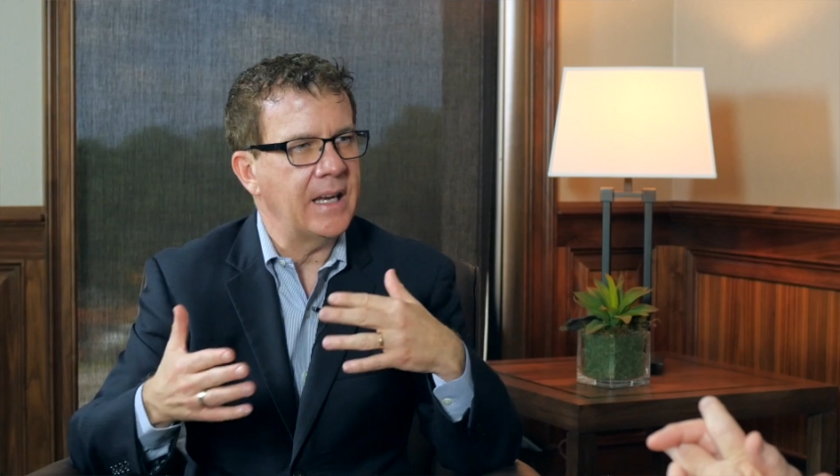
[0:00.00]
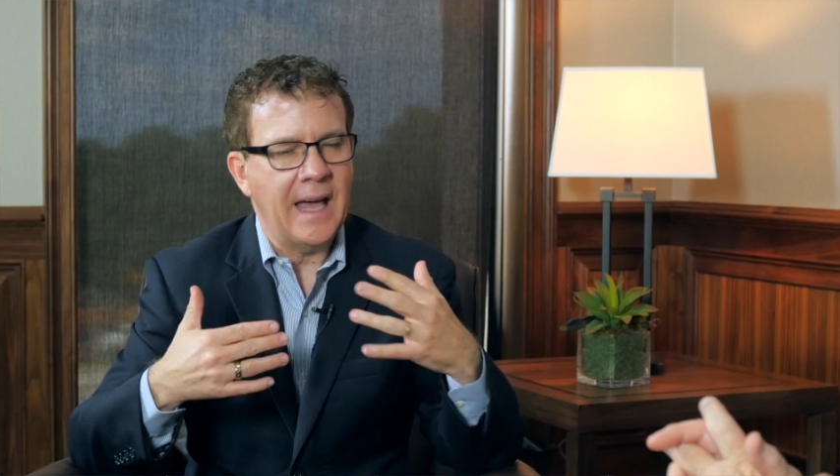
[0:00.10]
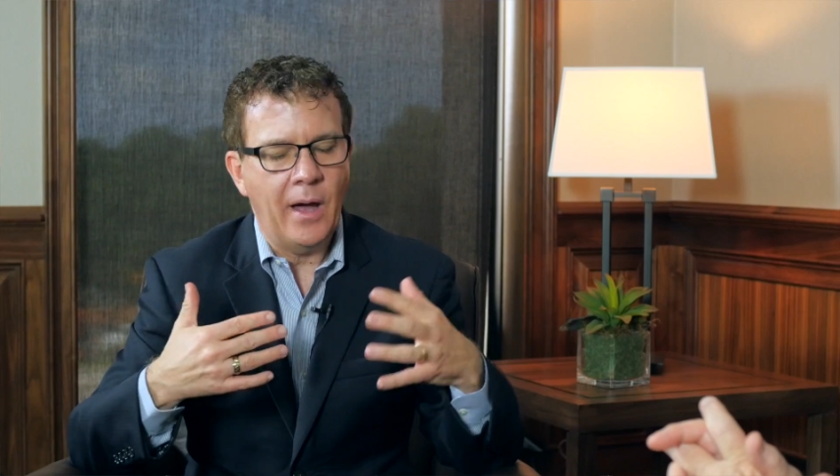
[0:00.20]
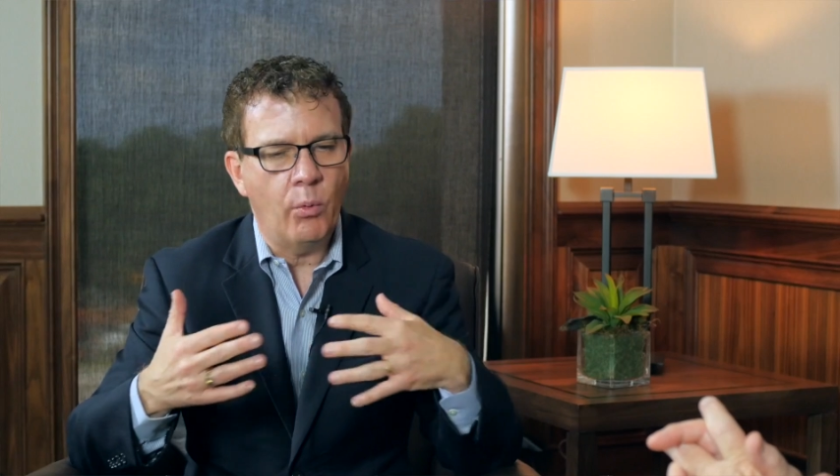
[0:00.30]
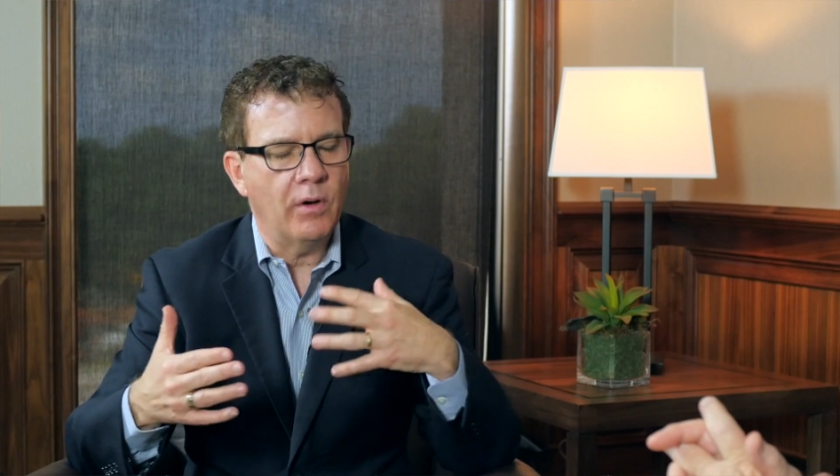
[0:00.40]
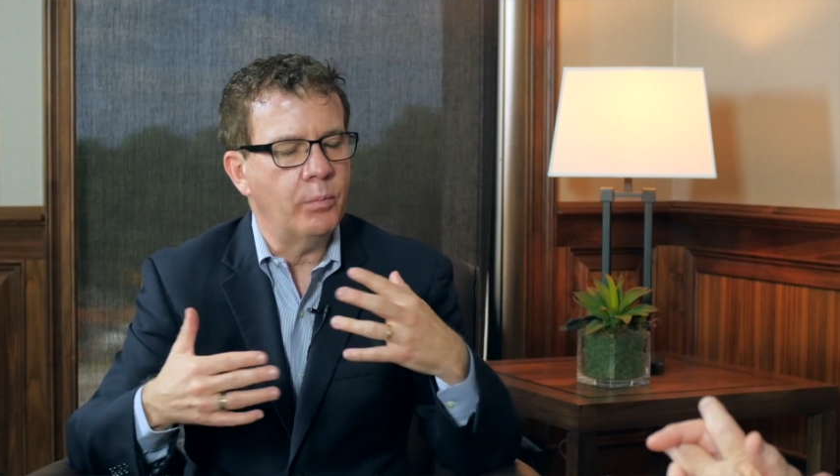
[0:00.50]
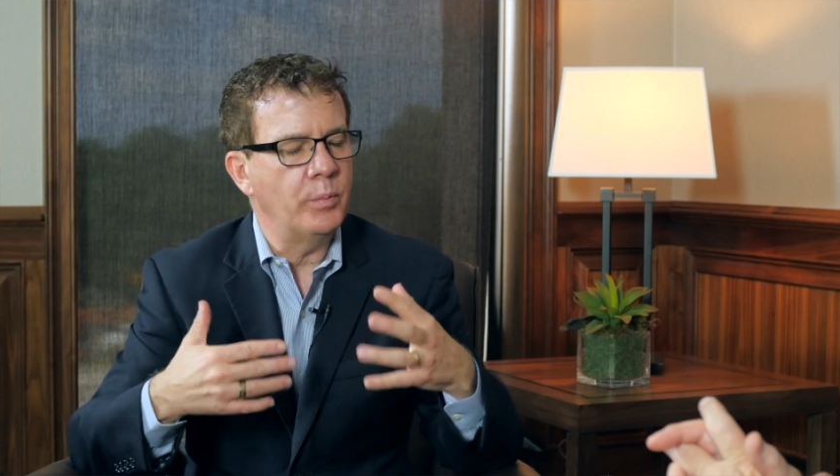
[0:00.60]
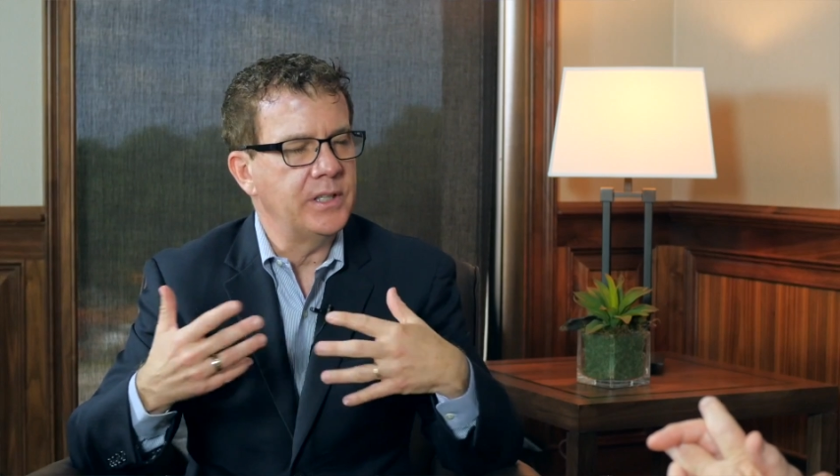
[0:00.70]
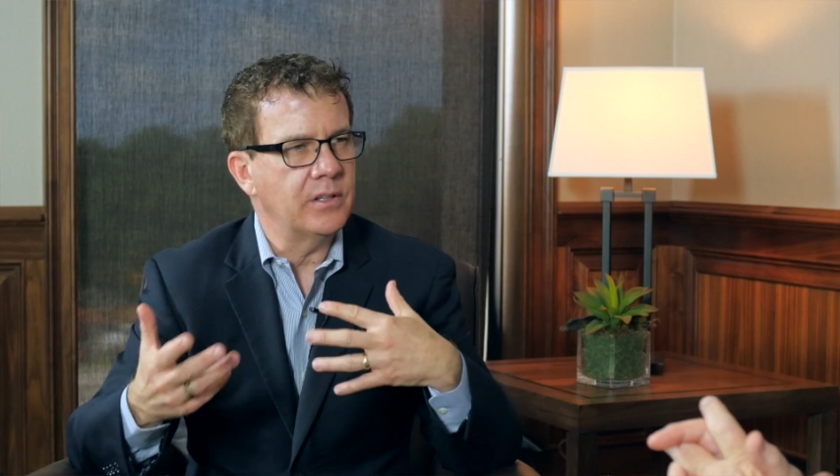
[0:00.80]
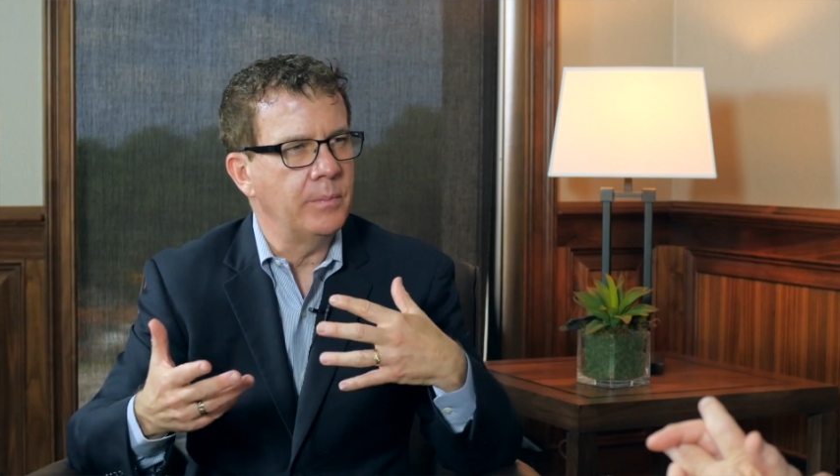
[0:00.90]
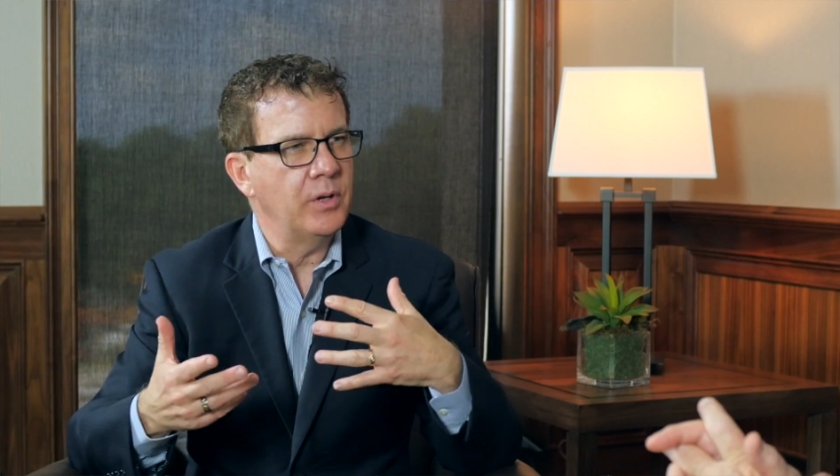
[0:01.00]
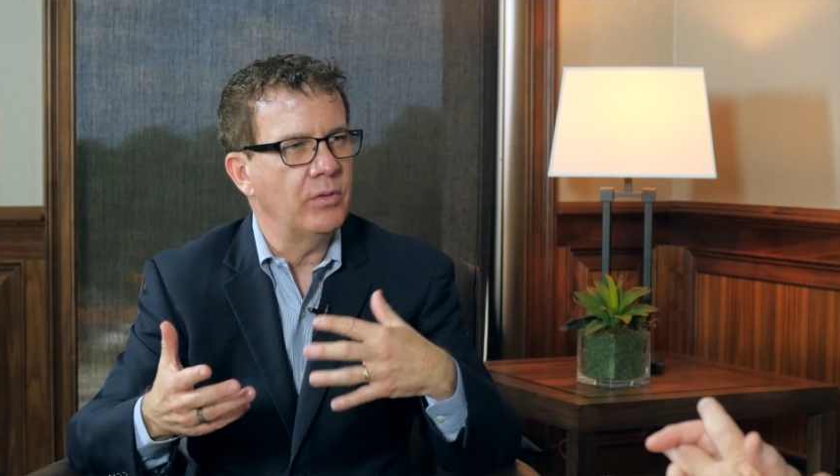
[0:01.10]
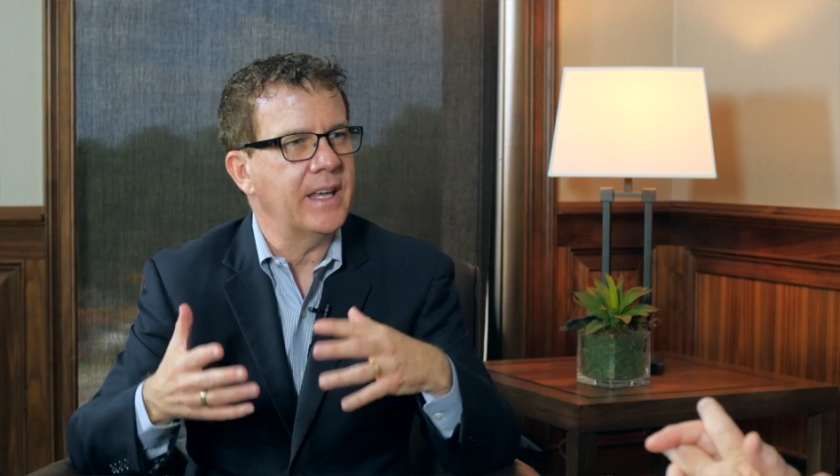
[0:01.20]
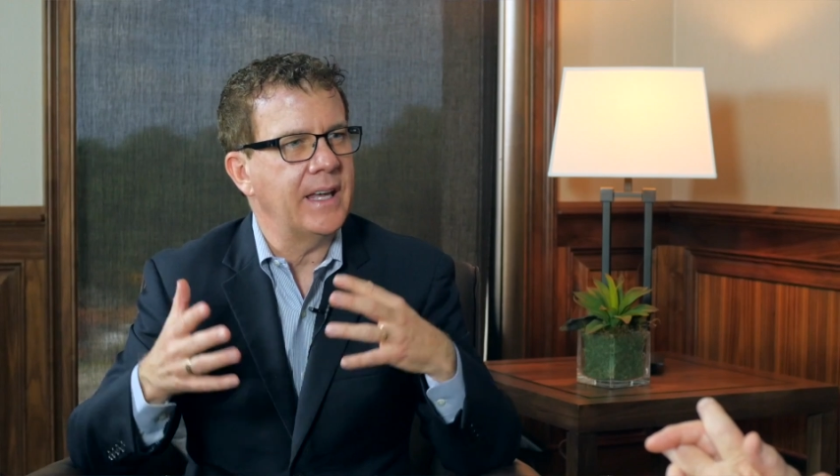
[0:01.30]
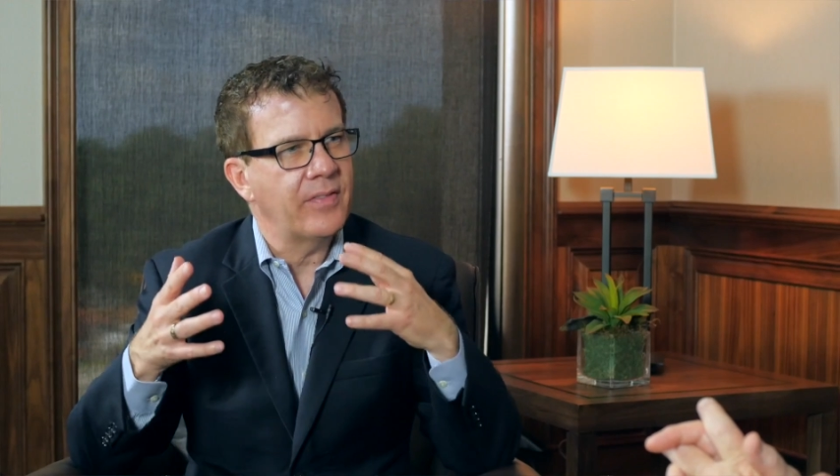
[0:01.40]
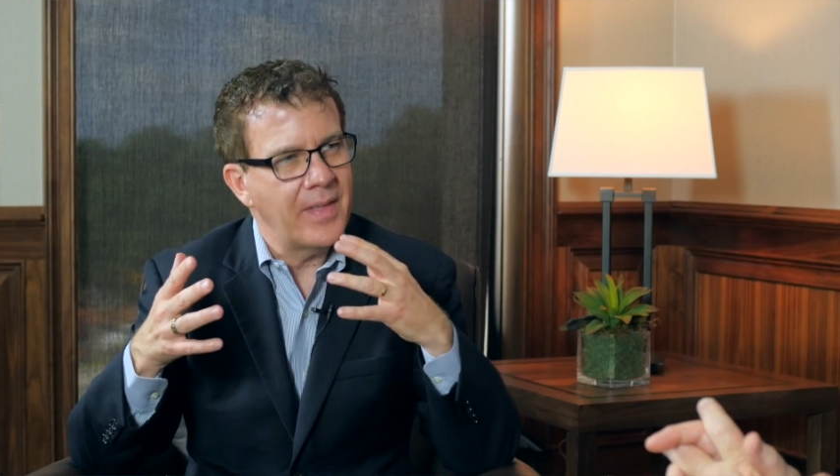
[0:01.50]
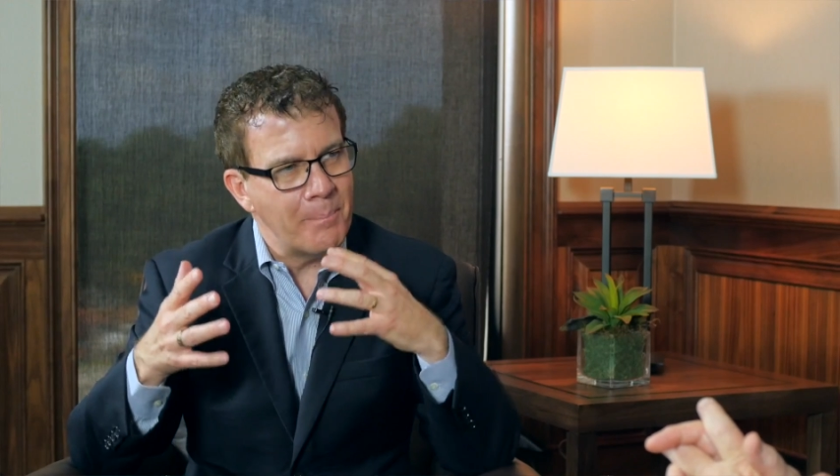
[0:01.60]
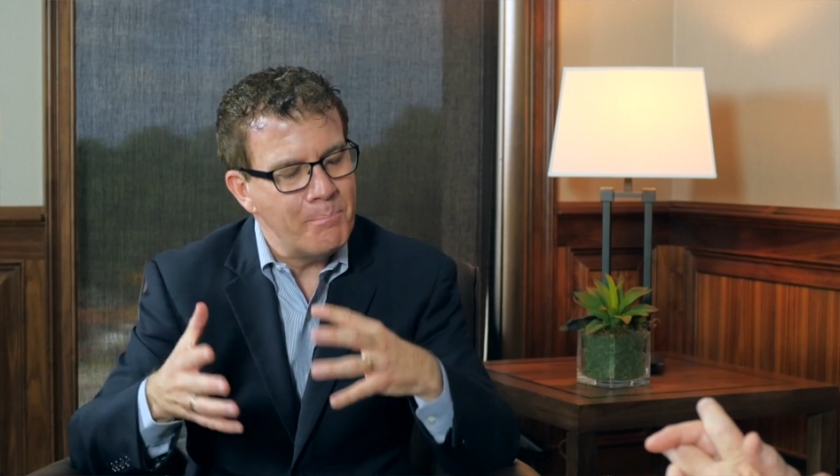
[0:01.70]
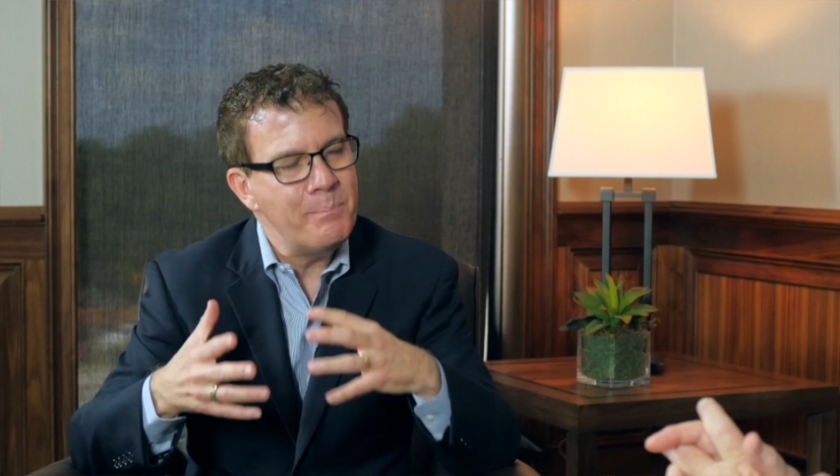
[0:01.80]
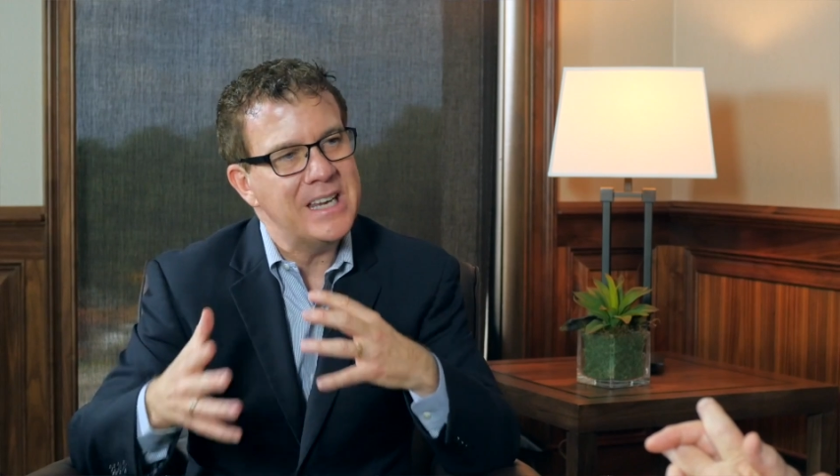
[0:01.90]
and how often would you communicate the
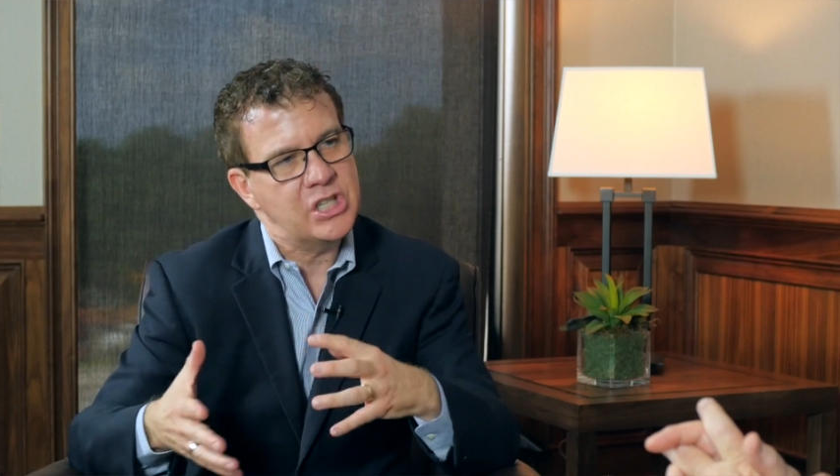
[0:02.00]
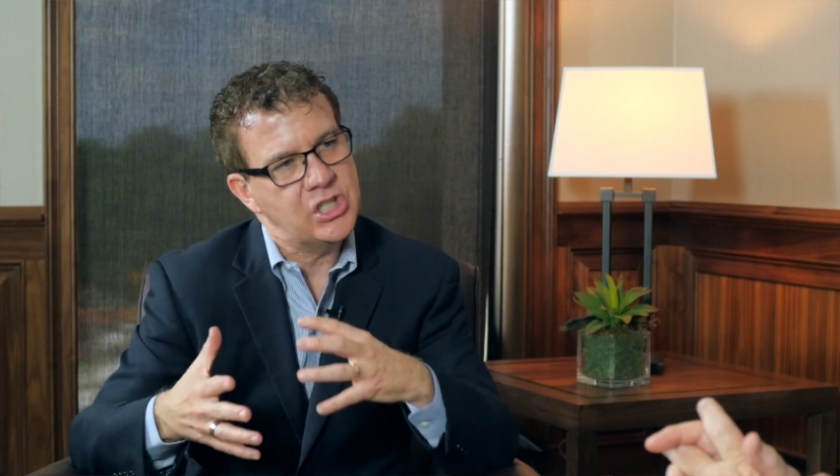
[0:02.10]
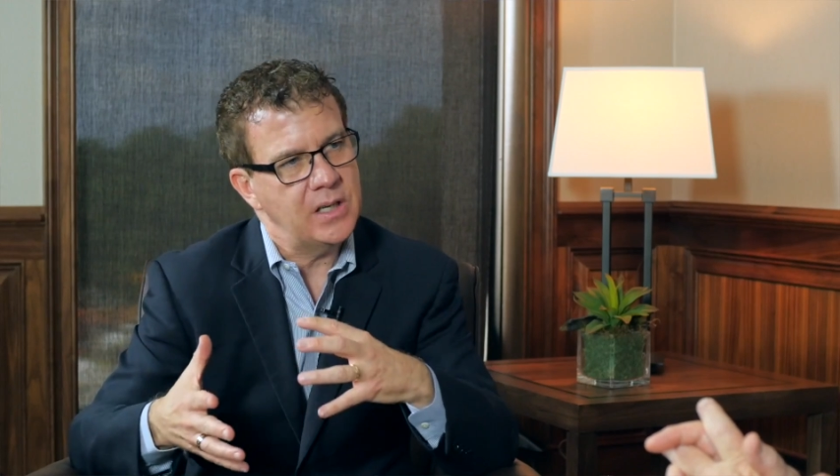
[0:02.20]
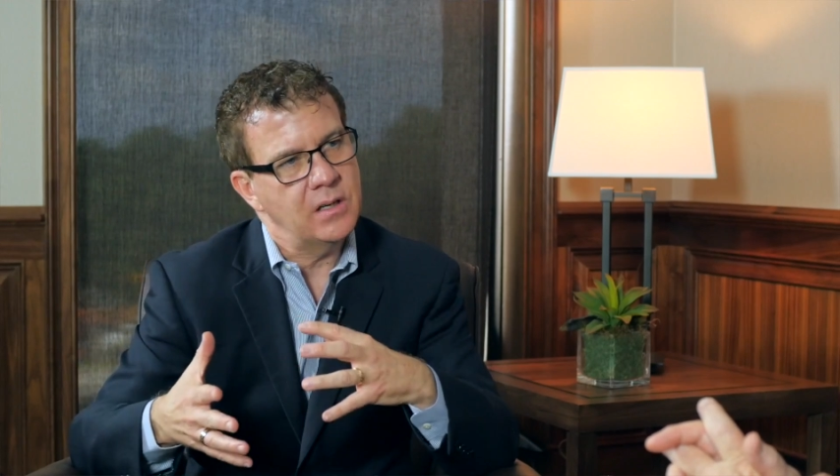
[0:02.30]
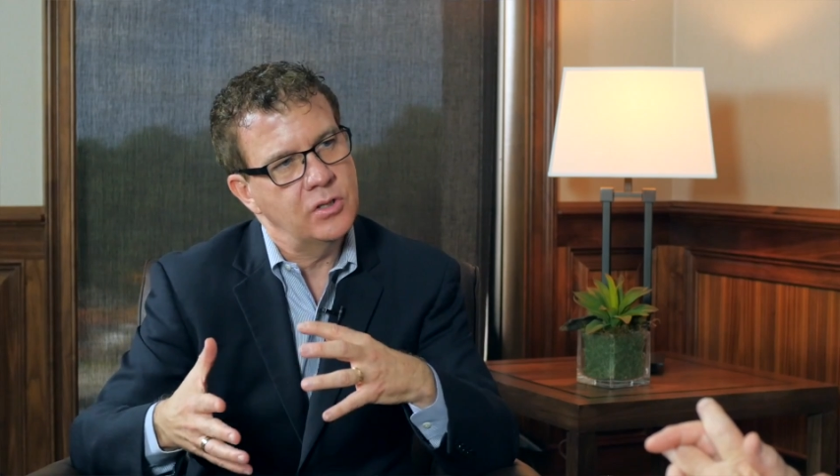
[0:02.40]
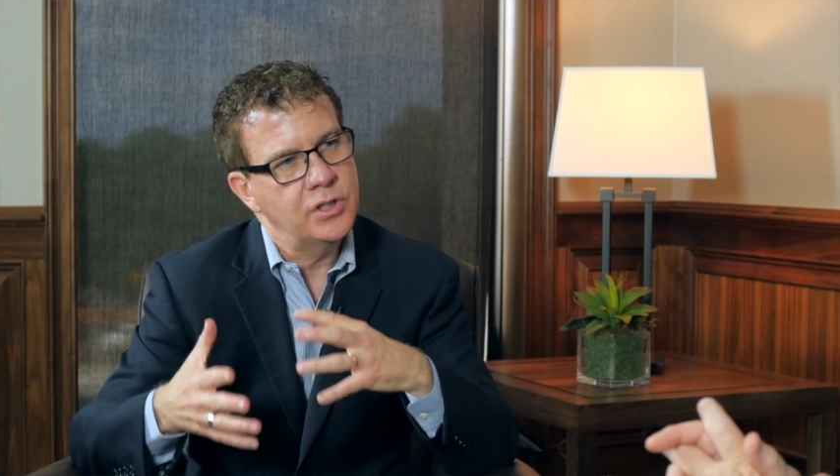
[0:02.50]
mission